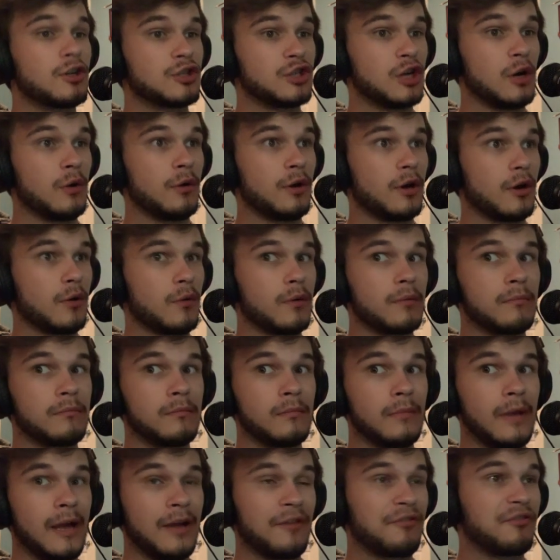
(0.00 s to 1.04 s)
Johto,
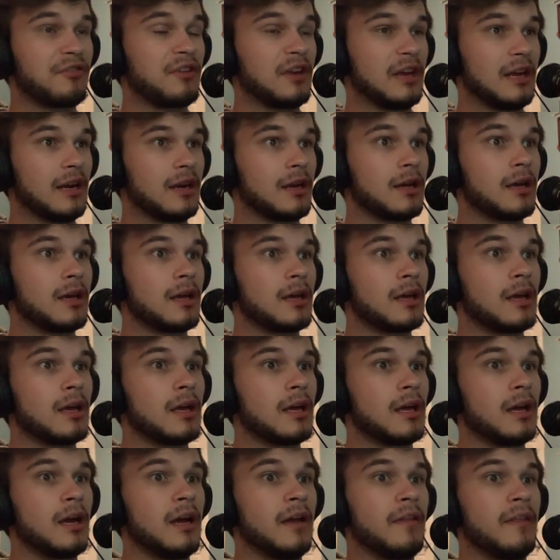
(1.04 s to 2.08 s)
as seen,
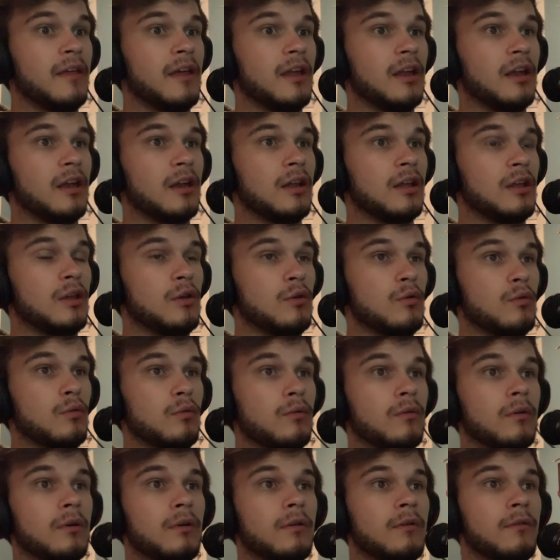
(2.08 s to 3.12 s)
and then
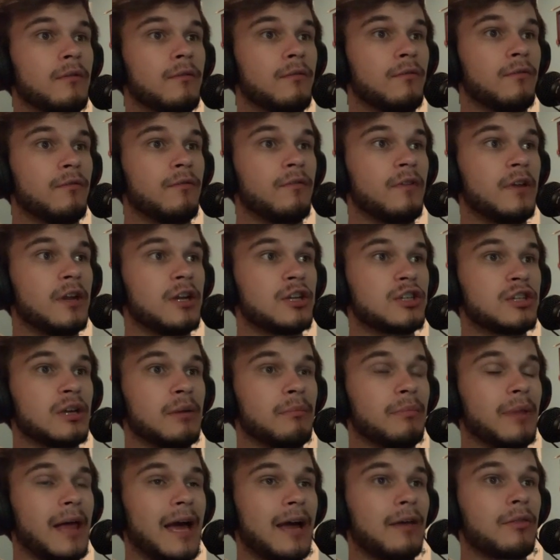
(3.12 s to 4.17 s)
you finish
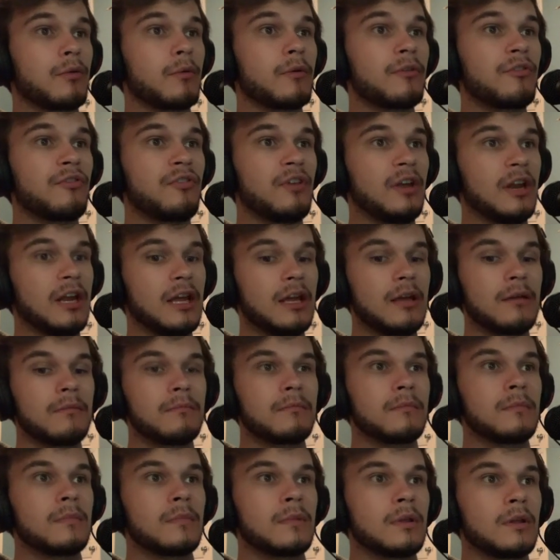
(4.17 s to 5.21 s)
at Blackthorn City,
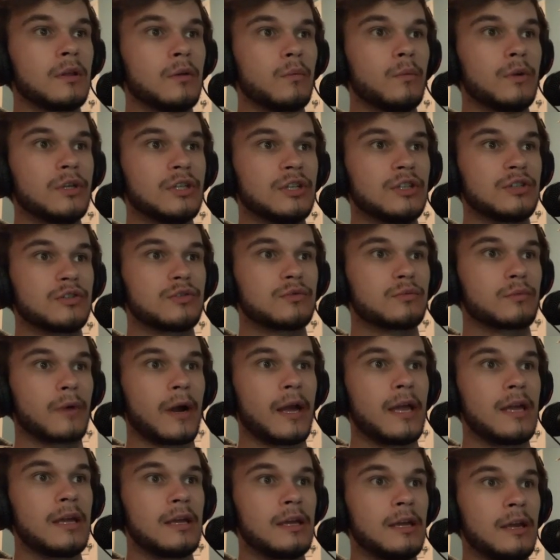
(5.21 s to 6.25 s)
which is
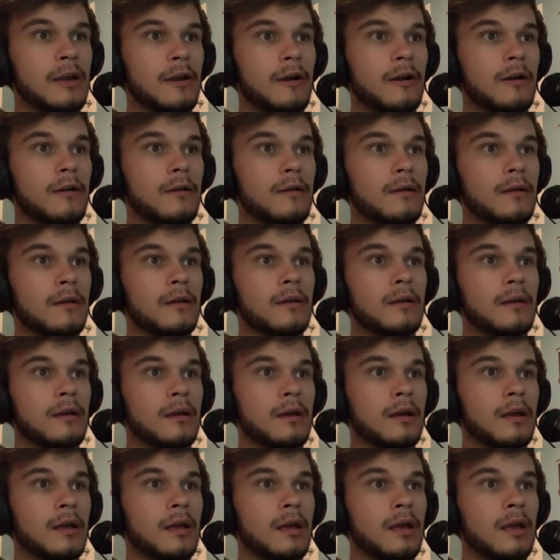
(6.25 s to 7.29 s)
right here,
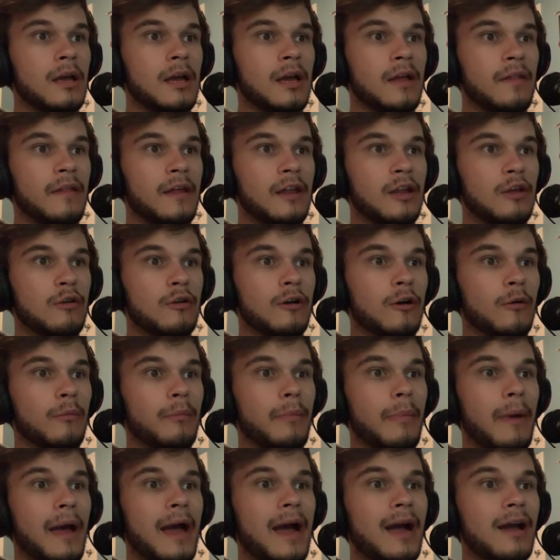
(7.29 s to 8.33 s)
and then you go
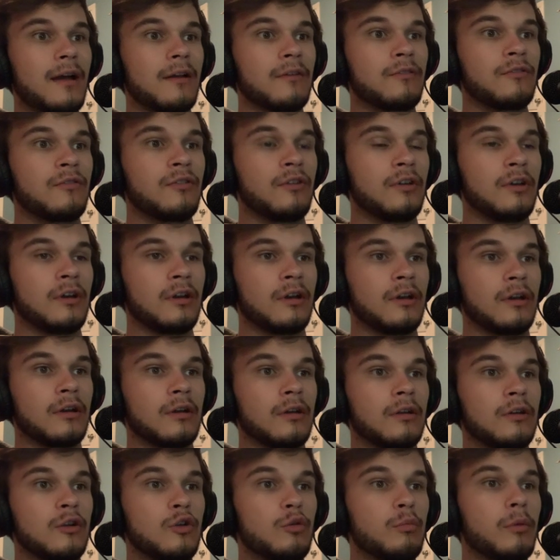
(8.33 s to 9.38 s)
back to
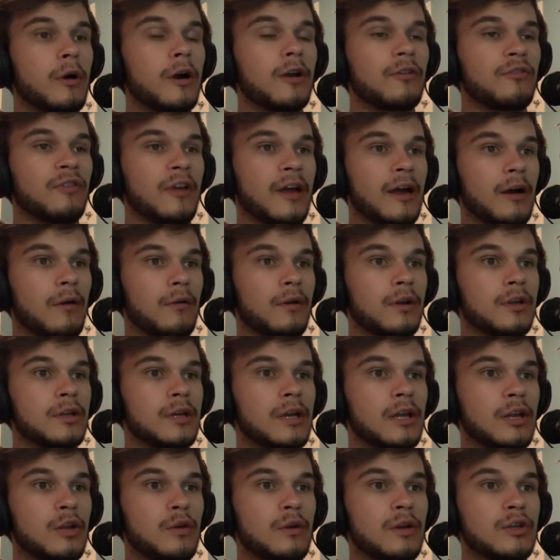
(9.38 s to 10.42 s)
New Barktown,
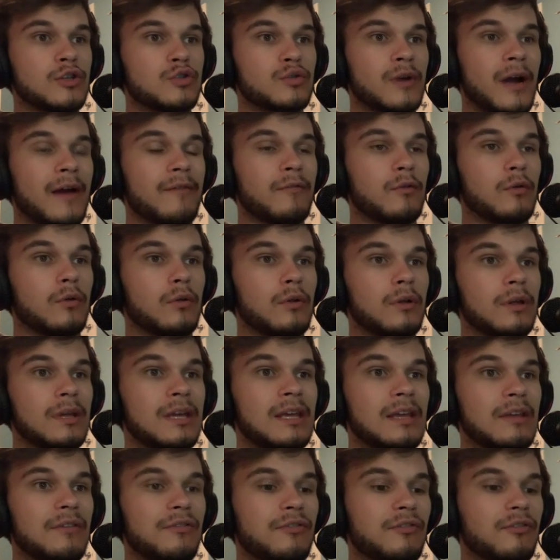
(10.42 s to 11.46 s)
and you can travel
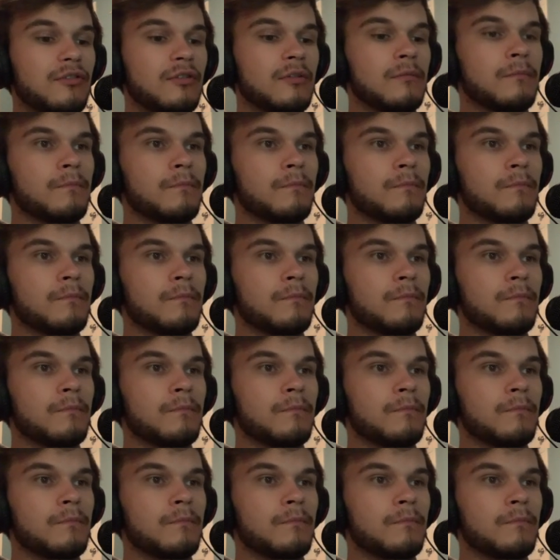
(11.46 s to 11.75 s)
east,